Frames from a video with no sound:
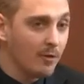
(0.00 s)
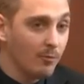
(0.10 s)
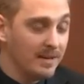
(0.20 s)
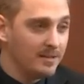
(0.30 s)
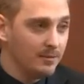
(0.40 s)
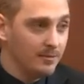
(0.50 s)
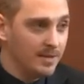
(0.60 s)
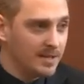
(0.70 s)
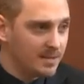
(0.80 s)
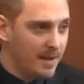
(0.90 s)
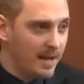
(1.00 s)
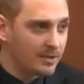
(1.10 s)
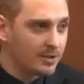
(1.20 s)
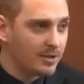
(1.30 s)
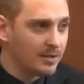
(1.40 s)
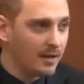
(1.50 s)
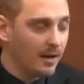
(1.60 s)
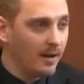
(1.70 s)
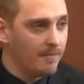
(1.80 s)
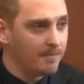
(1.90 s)
It would be to dispatch
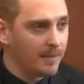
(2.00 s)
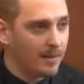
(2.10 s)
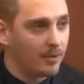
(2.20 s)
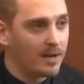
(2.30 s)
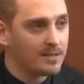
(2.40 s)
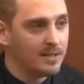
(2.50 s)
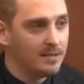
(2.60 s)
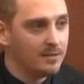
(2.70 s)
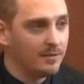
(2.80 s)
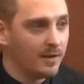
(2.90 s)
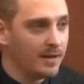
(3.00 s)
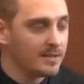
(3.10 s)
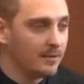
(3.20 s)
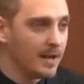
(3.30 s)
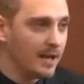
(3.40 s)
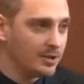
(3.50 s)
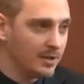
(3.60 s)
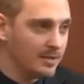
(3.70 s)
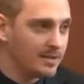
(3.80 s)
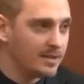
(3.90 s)
paparazzi to various
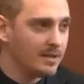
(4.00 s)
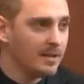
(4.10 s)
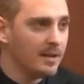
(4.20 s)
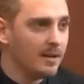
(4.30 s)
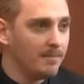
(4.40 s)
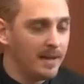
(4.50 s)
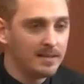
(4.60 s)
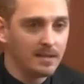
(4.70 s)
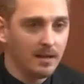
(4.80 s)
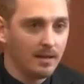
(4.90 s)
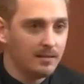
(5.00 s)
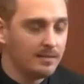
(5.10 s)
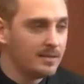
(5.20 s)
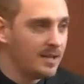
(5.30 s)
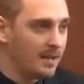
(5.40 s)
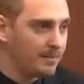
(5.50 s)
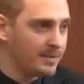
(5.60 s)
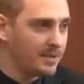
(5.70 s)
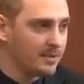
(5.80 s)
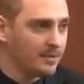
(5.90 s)
locations based on
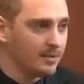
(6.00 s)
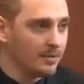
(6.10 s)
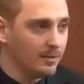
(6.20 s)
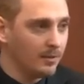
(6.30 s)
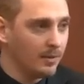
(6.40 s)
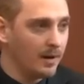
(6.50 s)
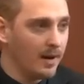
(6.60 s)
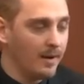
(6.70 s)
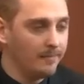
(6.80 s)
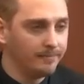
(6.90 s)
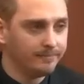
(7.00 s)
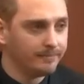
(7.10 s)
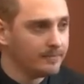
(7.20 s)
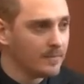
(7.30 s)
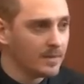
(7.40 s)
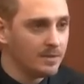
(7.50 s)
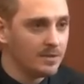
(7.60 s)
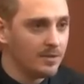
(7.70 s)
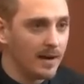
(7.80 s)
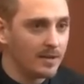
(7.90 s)
tips or
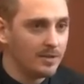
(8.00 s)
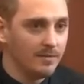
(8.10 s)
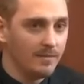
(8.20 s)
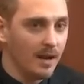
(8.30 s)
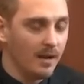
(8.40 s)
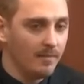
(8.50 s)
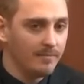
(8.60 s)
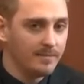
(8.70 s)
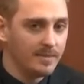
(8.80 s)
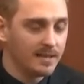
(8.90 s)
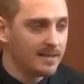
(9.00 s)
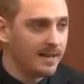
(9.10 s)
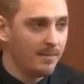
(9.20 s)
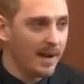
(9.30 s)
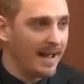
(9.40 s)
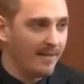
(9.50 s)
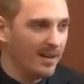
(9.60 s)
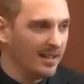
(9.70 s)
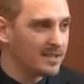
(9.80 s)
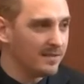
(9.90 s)
just direction dictated by having
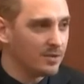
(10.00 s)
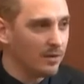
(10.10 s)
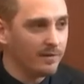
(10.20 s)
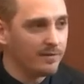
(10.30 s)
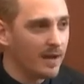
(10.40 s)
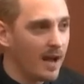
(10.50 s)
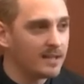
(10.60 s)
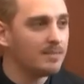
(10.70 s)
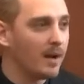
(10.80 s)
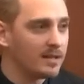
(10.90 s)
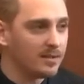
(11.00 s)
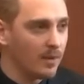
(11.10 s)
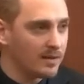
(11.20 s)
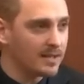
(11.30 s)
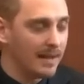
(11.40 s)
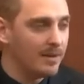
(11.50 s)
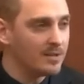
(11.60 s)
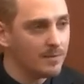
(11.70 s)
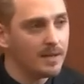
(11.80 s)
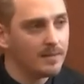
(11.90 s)
a list of sort of hot spots where
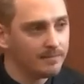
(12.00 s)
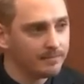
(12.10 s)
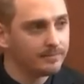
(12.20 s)
celebrities would be.